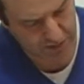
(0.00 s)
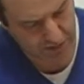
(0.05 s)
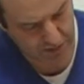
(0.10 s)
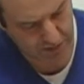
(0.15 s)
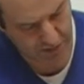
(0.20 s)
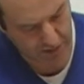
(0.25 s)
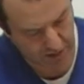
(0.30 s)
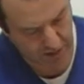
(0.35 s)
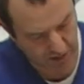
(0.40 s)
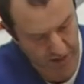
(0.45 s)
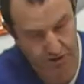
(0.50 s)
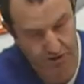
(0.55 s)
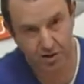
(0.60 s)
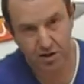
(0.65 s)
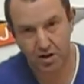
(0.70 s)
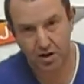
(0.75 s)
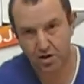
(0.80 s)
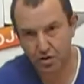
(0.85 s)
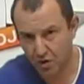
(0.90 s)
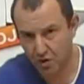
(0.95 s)
6 colours,
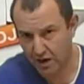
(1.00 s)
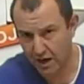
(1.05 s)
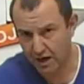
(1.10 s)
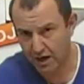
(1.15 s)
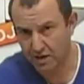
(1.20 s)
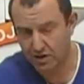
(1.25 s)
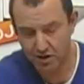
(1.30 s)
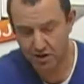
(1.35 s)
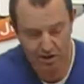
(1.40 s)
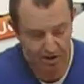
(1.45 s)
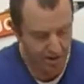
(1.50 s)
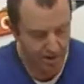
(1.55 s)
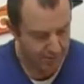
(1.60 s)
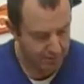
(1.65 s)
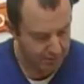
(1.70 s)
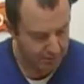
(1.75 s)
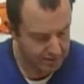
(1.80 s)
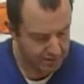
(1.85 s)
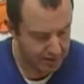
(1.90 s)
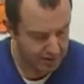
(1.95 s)
not 8.
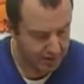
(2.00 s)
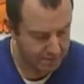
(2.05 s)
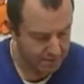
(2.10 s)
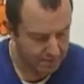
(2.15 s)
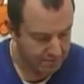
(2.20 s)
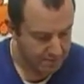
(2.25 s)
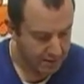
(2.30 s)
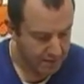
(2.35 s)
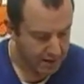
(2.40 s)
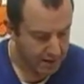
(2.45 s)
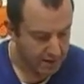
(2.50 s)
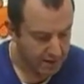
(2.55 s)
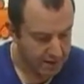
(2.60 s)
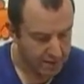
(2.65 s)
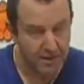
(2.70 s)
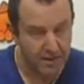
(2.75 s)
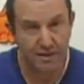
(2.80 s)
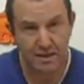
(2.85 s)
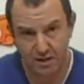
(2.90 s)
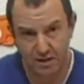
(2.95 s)
But
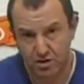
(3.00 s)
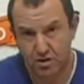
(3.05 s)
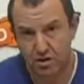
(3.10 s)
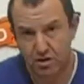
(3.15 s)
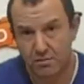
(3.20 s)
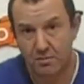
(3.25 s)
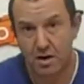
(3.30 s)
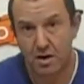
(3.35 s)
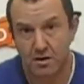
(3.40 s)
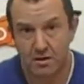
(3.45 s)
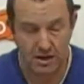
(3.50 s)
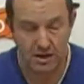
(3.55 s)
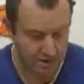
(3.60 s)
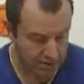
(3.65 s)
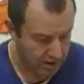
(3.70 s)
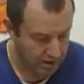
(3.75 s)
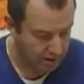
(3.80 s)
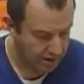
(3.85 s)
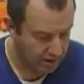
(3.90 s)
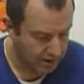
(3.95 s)
it's got the main,
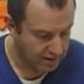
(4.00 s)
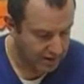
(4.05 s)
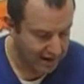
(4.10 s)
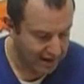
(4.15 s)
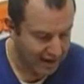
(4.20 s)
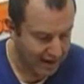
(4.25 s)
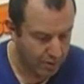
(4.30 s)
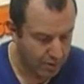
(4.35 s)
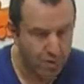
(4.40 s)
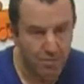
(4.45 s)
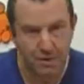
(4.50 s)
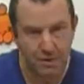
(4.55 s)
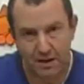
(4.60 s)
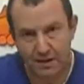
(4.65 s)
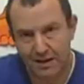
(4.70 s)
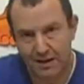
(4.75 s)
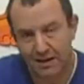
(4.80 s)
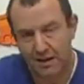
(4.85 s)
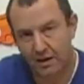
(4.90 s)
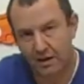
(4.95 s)
and I think aqua
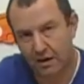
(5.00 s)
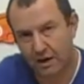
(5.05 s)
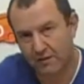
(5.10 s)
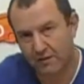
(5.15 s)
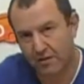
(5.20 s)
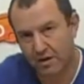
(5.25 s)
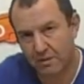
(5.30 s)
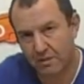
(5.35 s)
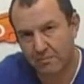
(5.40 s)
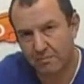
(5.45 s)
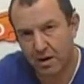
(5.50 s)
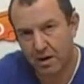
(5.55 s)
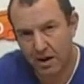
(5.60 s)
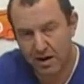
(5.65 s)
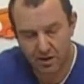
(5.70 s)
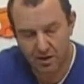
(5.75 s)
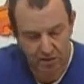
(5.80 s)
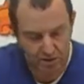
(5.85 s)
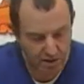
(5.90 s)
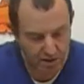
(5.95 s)
being that kind of like very
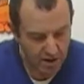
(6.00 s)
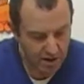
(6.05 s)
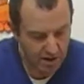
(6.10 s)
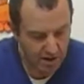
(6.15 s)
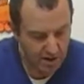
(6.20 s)
pale,